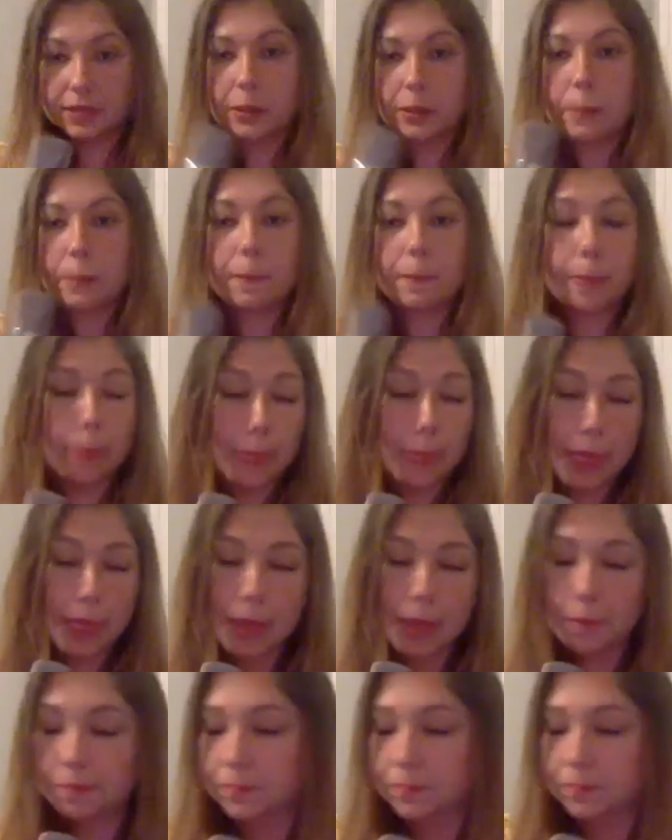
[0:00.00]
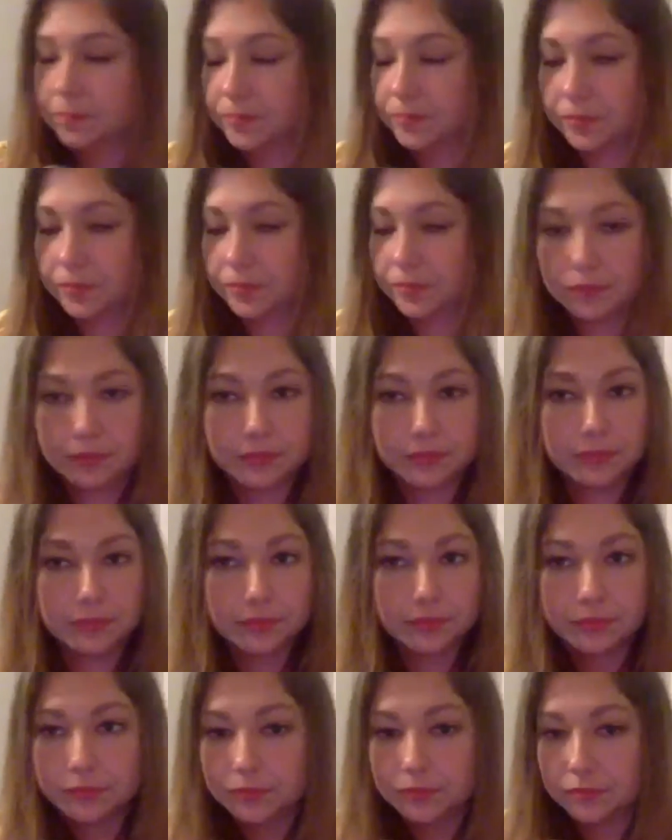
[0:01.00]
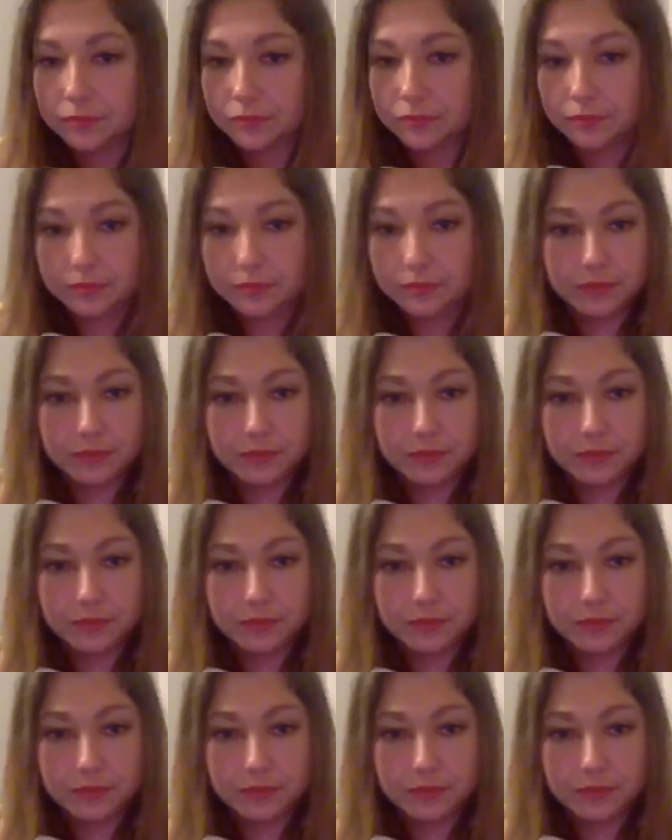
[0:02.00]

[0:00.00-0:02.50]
None of the business stories are the same.